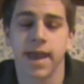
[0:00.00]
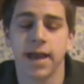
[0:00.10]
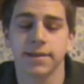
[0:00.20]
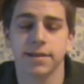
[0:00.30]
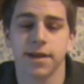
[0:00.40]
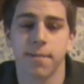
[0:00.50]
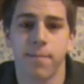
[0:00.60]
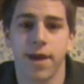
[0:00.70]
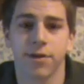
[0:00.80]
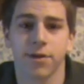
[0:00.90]
get
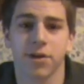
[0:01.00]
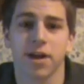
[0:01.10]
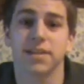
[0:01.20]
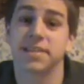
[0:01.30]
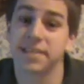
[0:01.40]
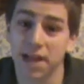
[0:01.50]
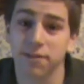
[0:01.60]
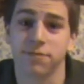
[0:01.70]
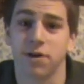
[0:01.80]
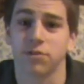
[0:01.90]
better cell
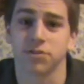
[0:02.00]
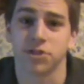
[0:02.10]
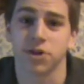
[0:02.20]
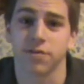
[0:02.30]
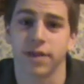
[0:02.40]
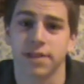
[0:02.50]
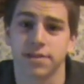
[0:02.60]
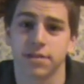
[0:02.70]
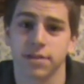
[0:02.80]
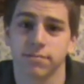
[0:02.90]
phone
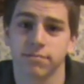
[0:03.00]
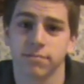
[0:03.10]
service.